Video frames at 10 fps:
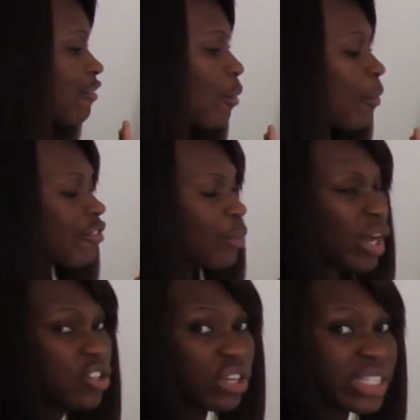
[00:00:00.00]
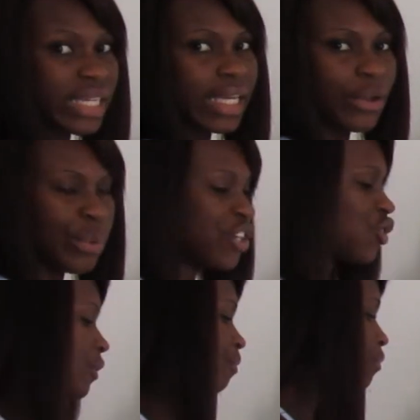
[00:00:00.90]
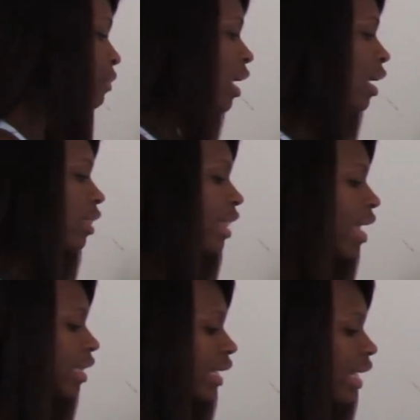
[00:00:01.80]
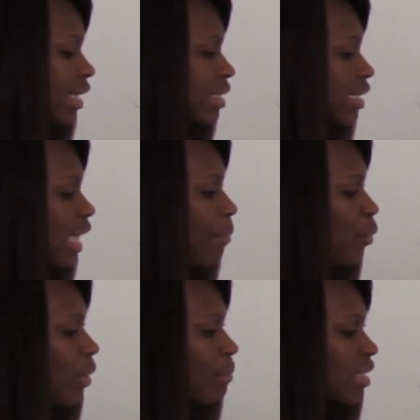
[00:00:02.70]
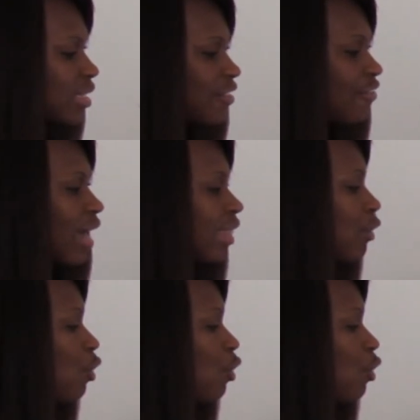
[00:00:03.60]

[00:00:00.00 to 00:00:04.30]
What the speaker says: form of a quadratic equation. Then the next step, we must divide the